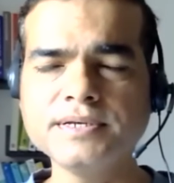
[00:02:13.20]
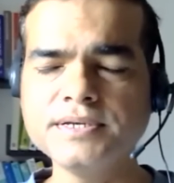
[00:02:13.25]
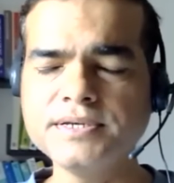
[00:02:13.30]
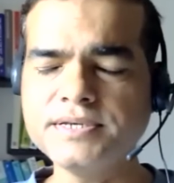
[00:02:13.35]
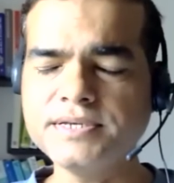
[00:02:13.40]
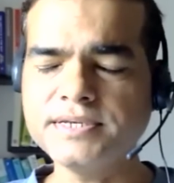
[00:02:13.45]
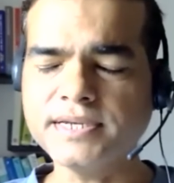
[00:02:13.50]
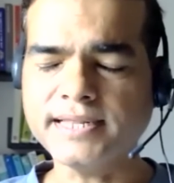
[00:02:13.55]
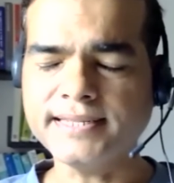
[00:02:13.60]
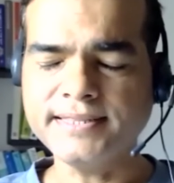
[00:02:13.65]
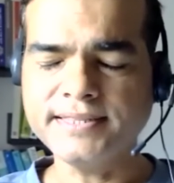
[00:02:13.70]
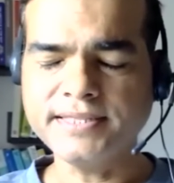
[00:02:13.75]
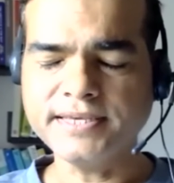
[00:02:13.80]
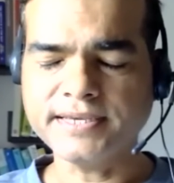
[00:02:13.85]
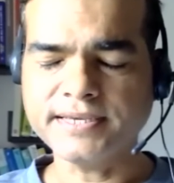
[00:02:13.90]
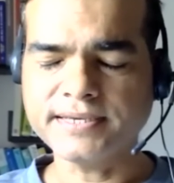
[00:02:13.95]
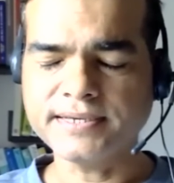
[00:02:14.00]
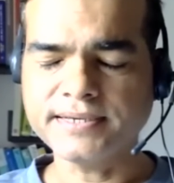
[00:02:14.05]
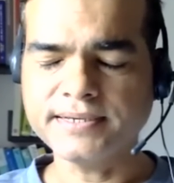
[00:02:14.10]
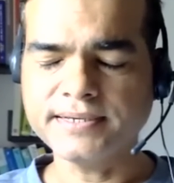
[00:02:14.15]

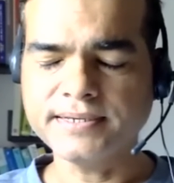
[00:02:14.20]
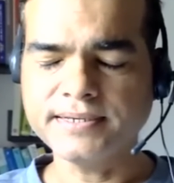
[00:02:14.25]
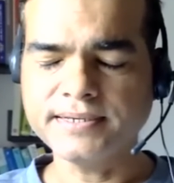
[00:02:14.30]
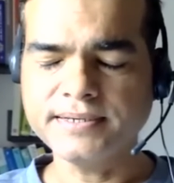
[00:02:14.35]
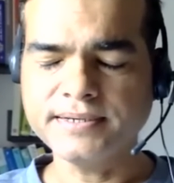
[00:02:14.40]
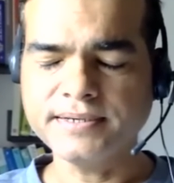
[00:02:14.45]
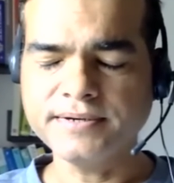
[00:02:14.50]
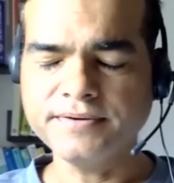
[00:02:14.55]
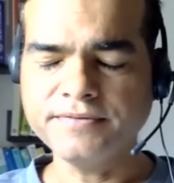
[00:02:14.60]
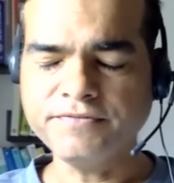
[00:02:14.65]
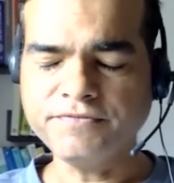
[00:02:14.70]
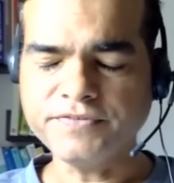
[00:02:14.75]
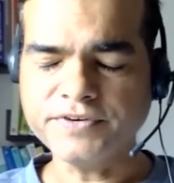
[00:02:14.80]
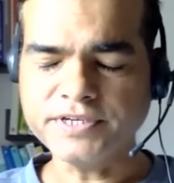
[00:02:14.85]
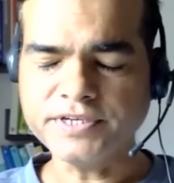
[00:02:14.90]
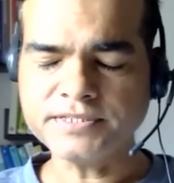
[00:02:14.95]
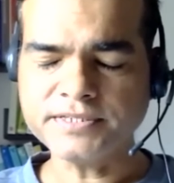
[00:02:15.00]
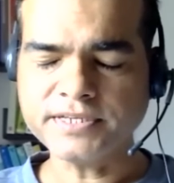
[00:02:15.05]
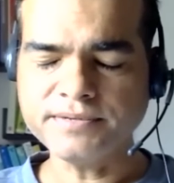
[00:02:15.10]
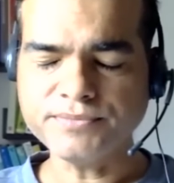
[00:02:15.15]
Nothing.
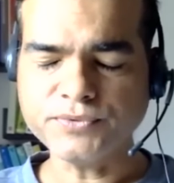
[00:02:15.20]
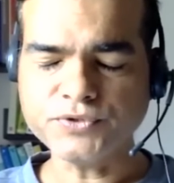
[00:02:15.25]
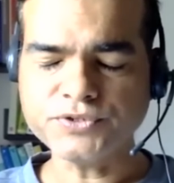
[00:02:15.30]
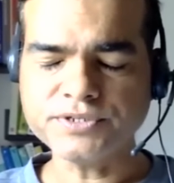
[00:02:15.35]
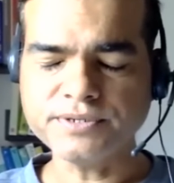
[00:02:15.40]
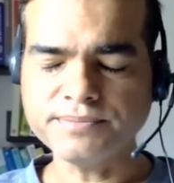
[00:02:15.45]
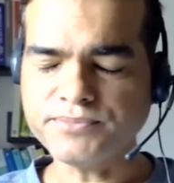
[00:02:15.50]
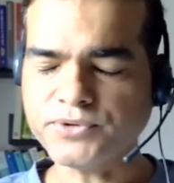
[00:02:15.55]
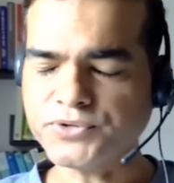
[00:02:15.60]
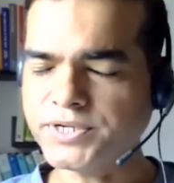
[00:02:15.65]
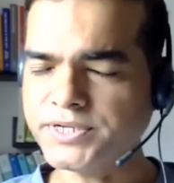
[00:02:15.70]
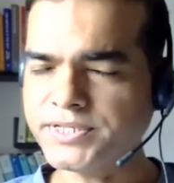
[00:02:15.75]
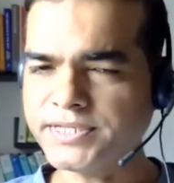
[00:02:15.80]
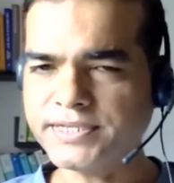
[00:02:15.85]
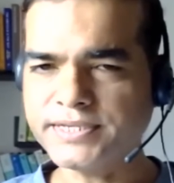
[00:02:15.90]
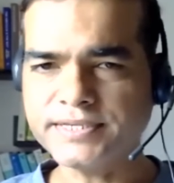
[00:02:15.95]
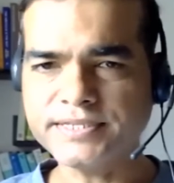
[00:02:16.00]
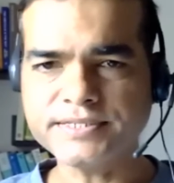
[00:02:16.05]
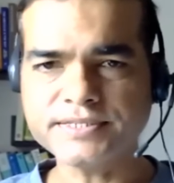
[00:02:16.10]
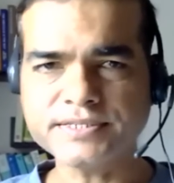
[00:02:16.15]
First and most important
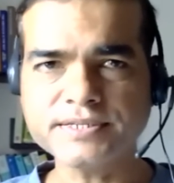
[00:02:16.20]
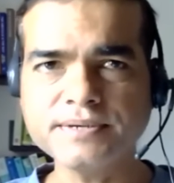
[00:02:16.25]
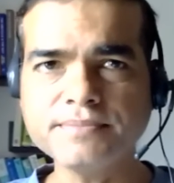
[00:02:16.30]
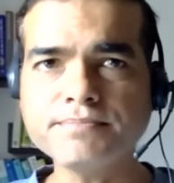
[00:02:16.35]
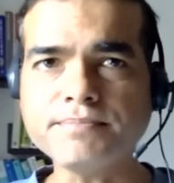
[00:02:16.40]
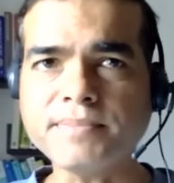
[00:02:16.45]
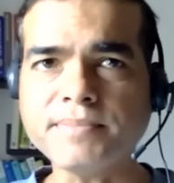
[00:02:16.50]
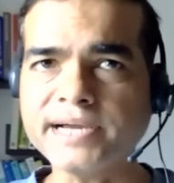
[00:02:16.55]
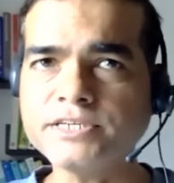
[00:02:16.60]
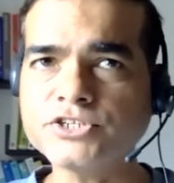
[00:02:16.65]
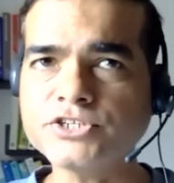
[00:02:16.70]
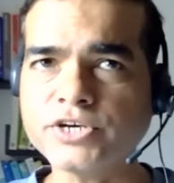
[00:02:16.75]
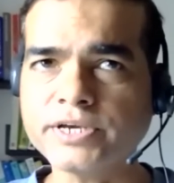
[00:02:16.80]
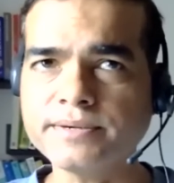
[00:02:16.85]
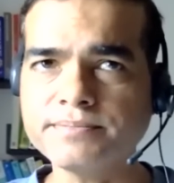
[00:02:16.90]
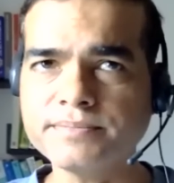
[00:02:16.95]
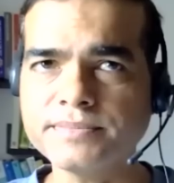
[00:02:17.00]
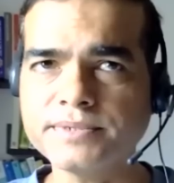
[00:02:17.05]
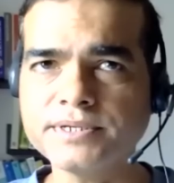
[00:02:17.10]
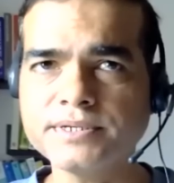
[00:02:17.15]
thing is my
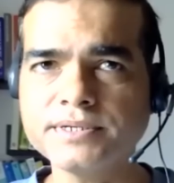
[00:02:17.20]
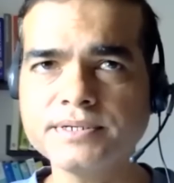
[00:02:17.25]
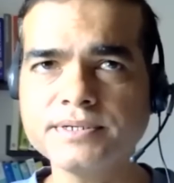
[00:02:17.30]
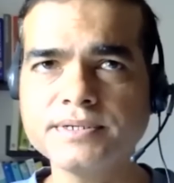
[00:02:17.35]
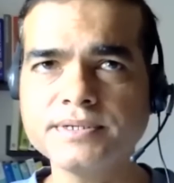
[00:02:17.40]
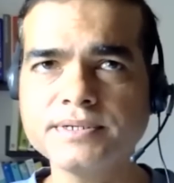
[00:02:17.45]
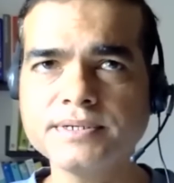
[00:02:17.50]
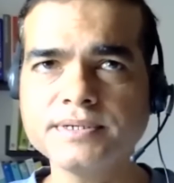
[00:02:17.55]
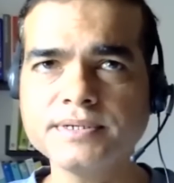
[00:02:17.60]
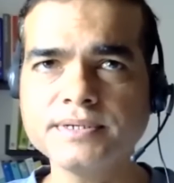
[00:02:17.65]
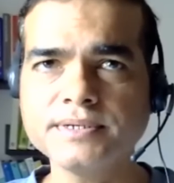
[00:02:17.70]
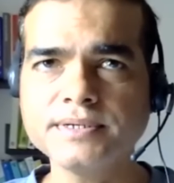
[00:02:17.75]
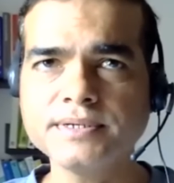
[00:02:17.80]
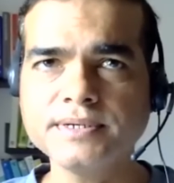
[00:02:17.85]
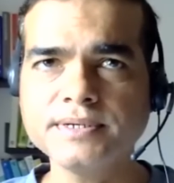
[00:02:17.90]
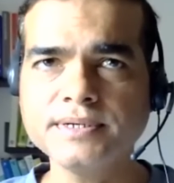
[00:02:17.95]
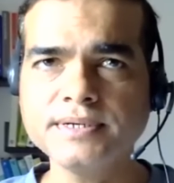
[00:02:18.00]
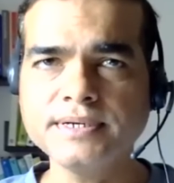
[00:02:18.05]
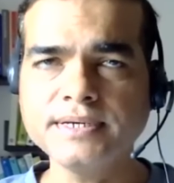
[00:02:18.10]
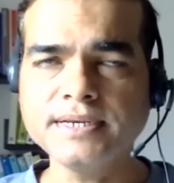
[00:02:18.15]
time.
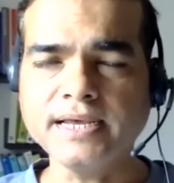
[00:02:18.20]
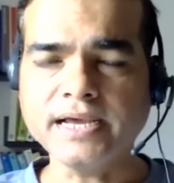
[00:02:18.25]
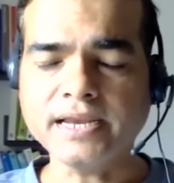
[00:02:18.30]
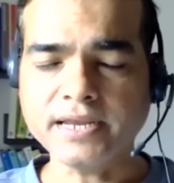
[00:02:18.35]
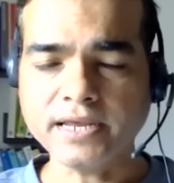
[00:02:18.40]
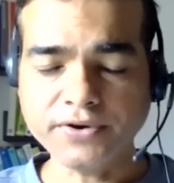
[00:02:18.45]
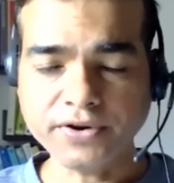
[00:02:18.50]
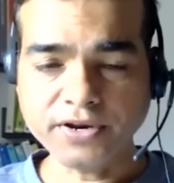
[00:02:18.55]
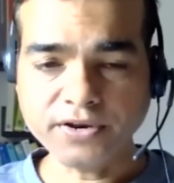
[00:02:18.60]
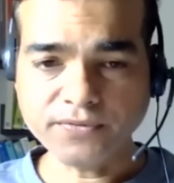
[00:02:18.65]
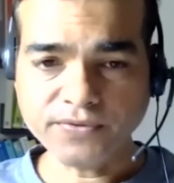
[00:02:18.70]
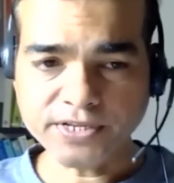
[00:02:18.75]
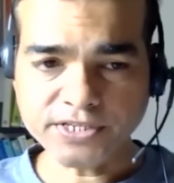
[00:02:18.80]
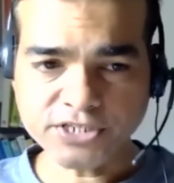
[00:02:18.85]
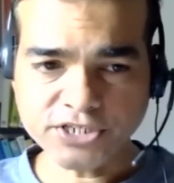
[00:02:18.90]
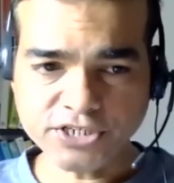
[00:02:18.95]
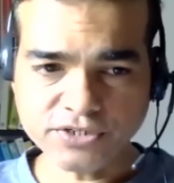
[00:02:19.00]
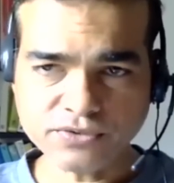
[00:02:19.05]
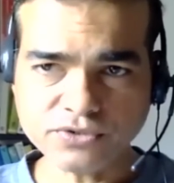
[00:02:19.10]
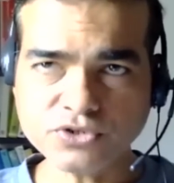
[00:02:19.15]
And I
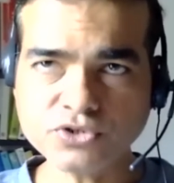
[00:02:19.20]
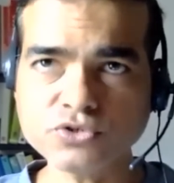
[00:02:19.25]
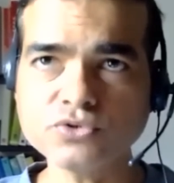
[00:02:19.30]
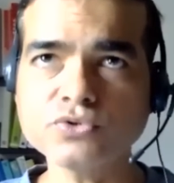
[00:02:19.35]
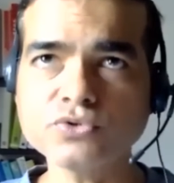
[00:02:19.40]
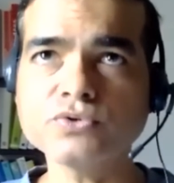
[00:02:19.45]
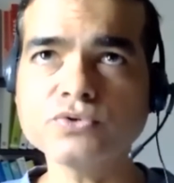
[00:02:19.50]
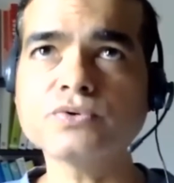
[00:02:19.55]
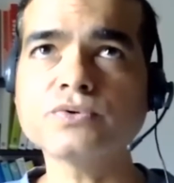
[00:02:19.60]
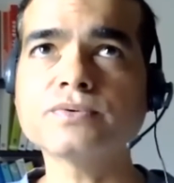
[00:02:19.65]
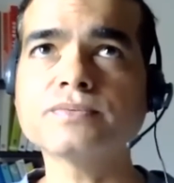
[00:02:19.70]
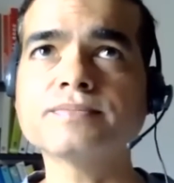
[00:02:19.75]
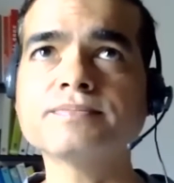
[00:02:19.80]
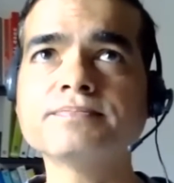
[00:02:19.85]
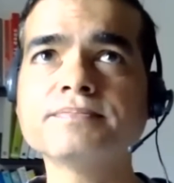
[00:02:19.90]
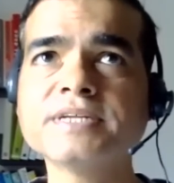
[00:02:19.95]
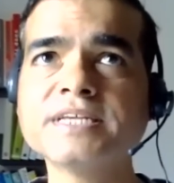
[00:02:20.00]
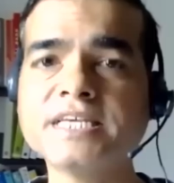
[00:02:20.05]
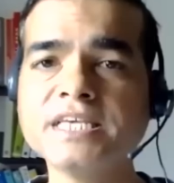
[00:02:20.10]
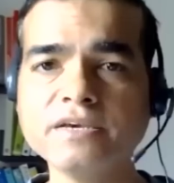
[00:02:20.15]
request you to
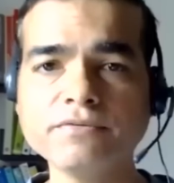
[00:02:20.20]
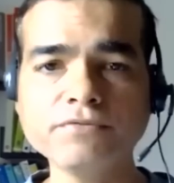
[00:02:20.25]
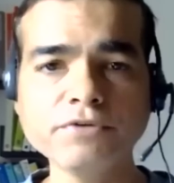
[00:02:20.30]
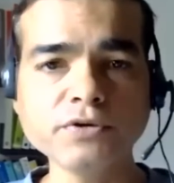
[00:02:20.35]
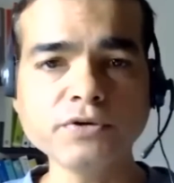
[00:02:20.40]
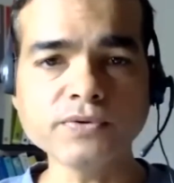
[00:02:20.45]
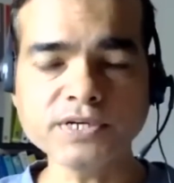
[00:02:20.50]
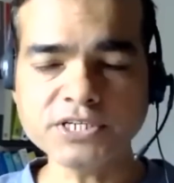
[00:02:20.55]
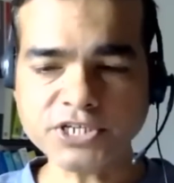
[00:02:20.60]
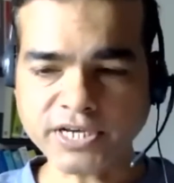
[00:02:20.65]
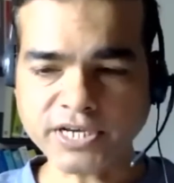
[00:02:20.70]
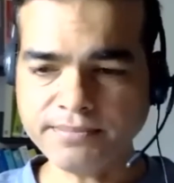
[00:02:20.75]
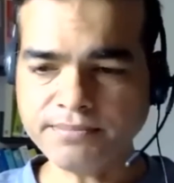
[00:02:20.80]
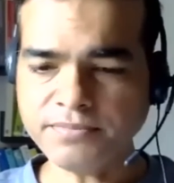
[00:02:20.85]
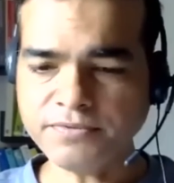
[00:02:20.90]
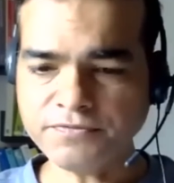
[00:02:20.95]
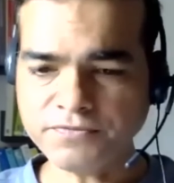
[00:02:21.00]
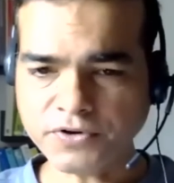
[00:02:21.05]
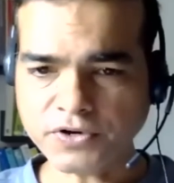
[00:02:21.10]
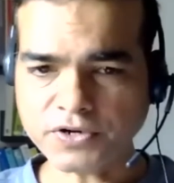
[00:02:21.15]
give your
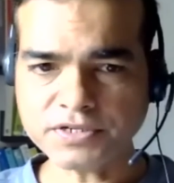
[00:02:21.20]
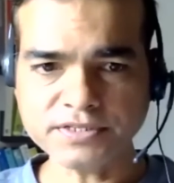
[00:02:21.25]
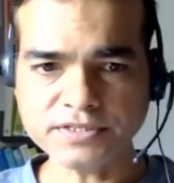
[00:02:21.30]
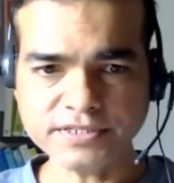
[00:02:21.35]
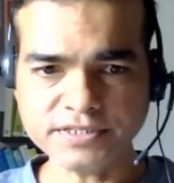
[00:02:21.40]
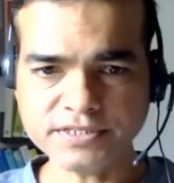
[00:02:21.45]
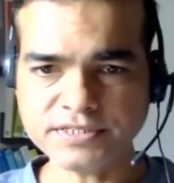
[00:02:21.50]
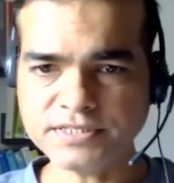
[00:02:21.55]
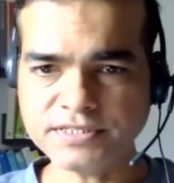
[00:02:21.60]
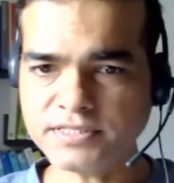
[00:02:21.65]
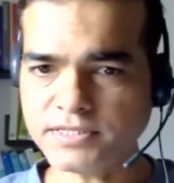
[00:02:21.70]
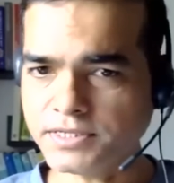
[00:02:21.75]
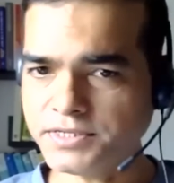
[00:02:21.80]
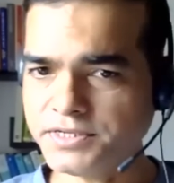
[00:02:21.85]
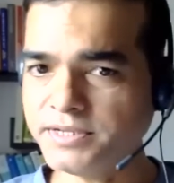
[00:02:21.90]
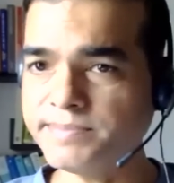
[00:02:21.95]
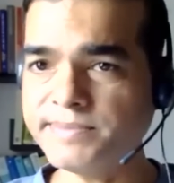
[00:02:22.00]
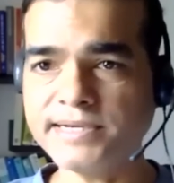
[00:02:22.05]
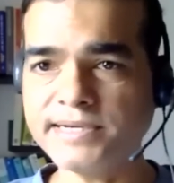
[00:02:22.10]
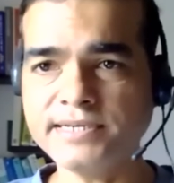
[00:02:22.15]
time for this
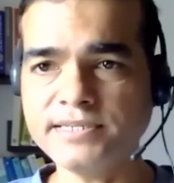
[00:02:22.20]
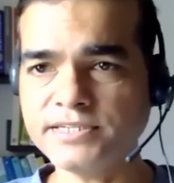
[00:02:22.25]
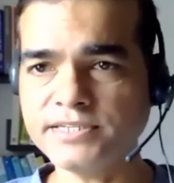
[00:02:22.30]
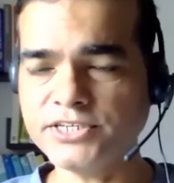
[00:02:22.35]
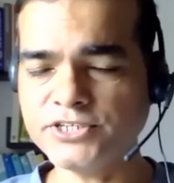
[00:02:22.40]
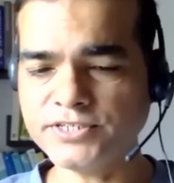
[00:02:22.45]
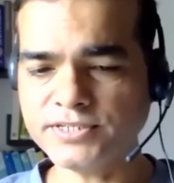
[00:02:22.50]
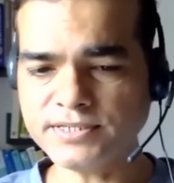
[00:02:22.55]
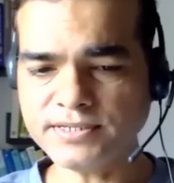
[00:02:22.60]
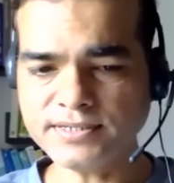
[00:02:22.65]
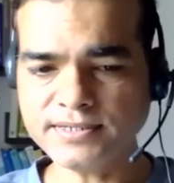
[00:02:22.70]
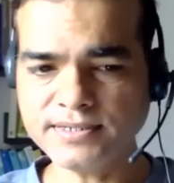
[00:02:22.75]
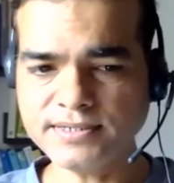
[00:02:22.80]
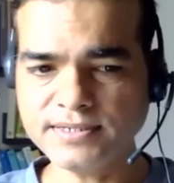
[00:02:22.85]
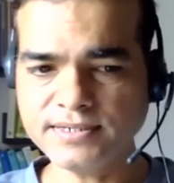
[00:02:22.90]
30-minute session.